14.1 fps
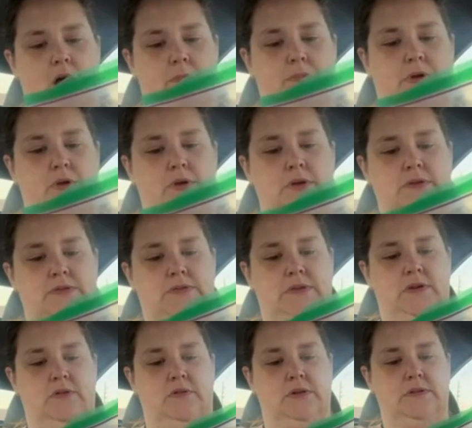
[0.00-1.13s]
Beauty
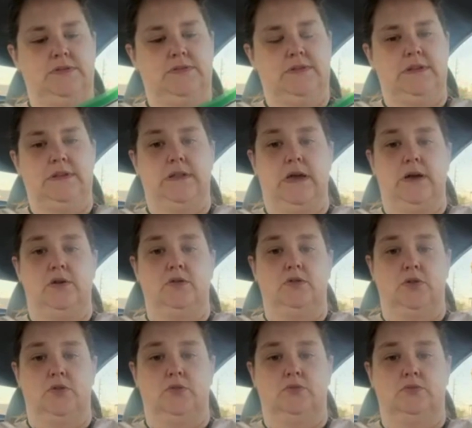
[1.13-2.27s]
Secrets nail
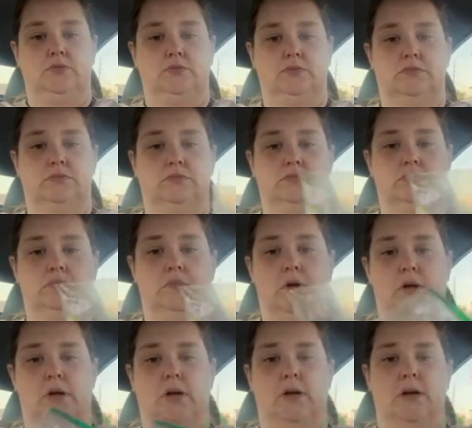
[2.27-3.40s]
glue.
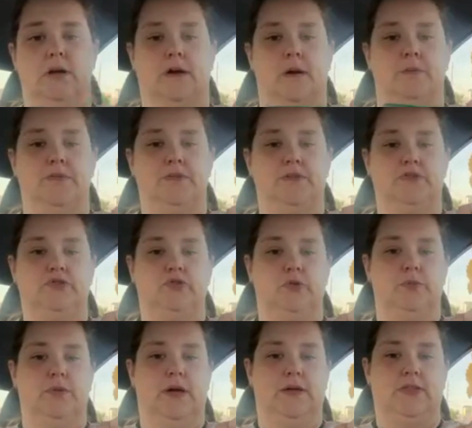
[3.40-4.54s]
It comes in a
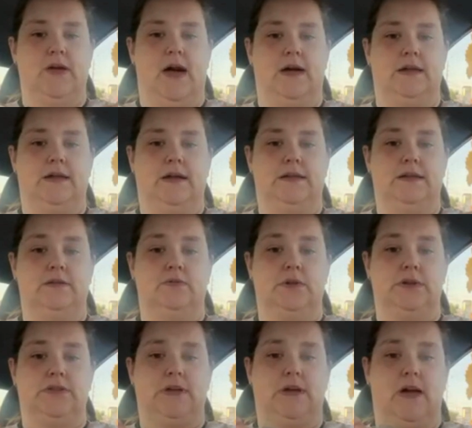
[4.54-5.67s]
tube like that, and I didn't
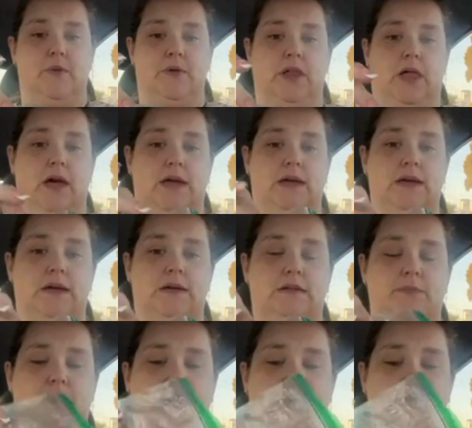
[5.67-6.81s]
really think I would like
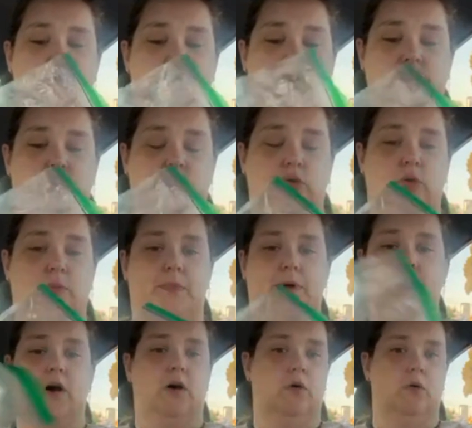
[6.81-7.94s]
it because of the tube,
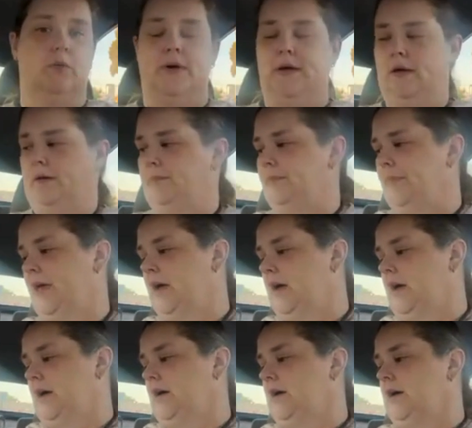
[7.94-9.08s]
but oh man,
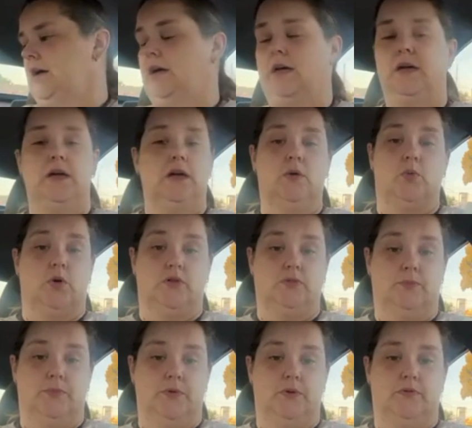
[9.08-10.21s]
it works
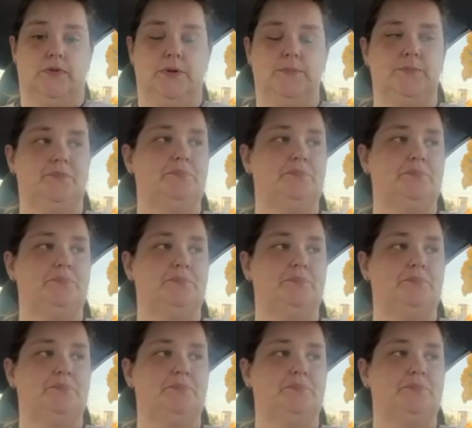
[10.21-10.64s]
beautifully.